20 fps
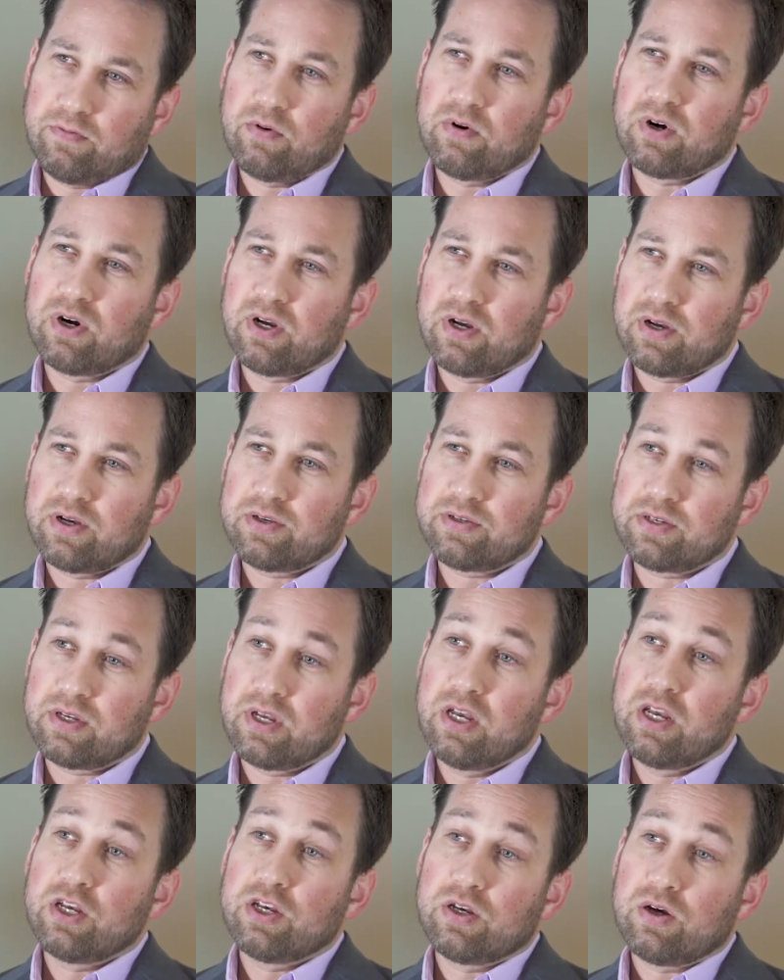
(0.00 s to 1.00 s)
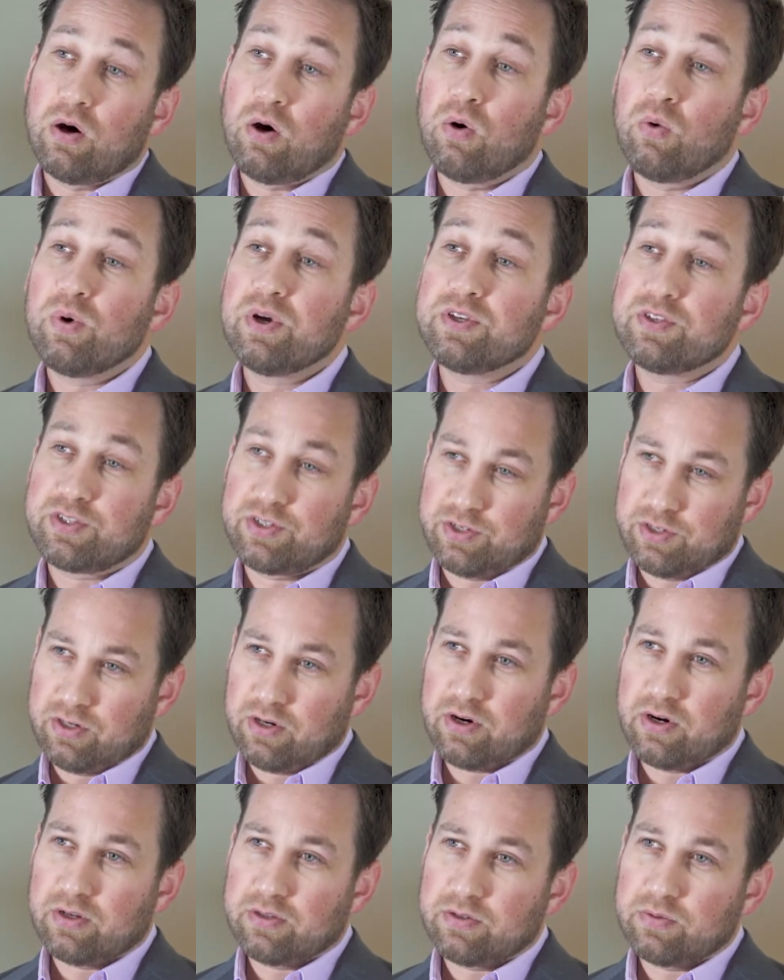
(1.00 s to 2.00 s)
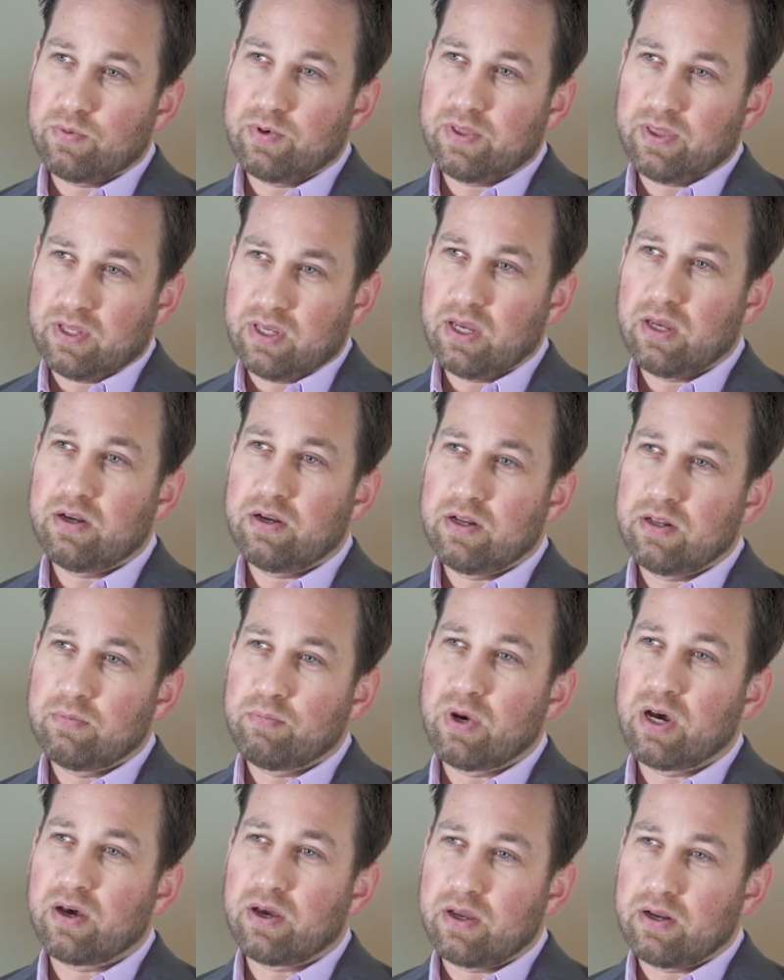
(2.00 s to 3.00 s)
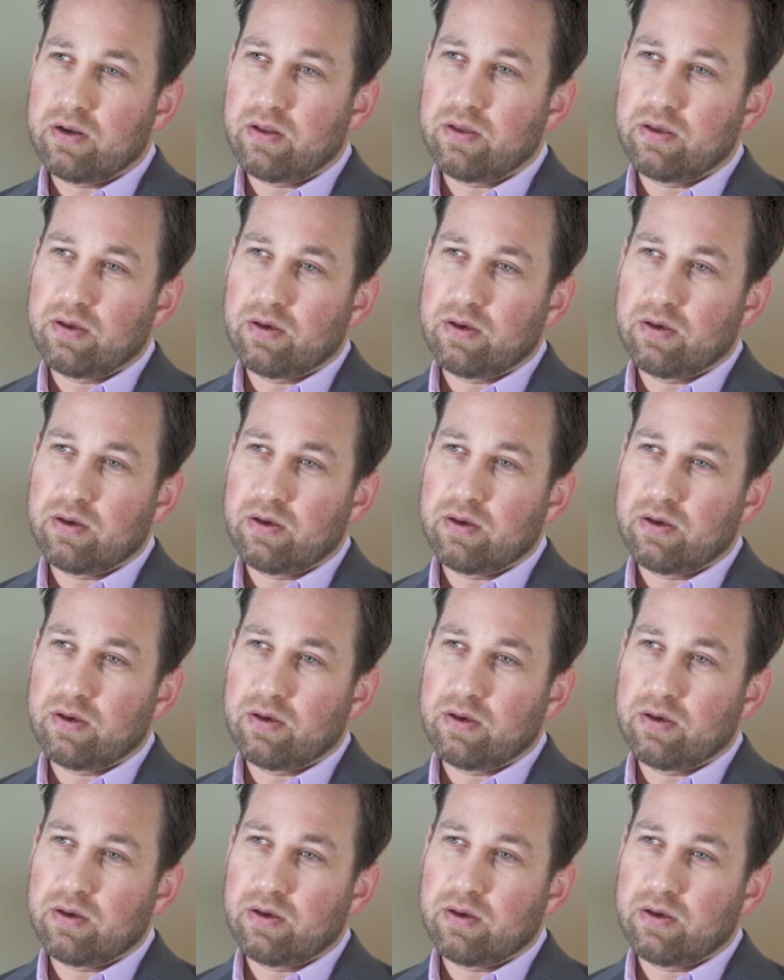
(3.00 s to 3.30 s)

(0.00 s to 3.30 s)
for us always starts with the end in mind.